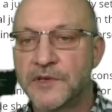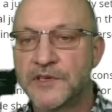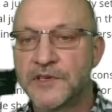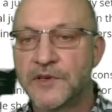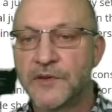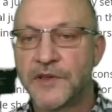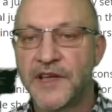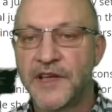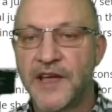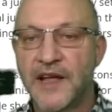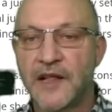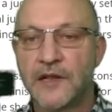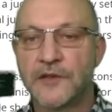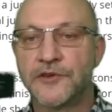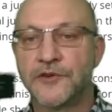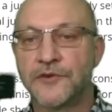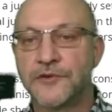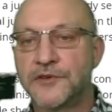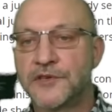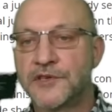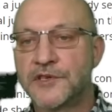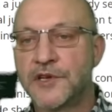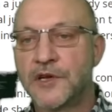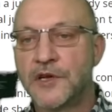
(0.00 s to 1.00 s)
So the
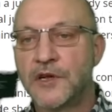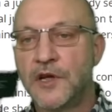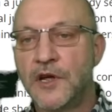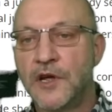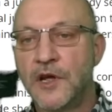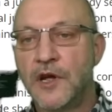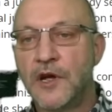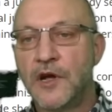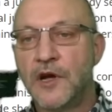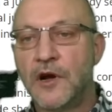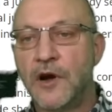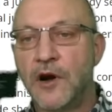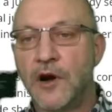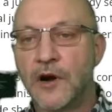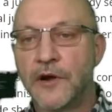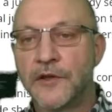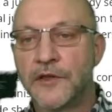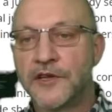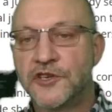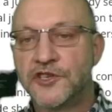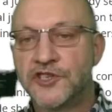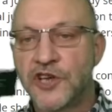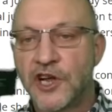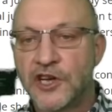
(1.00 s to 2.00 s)
elders are
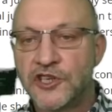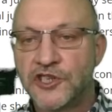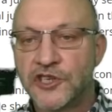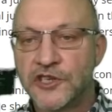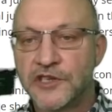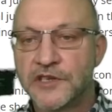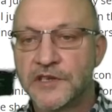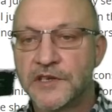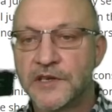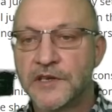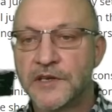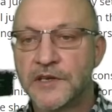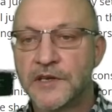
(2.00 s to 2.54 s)
the judges.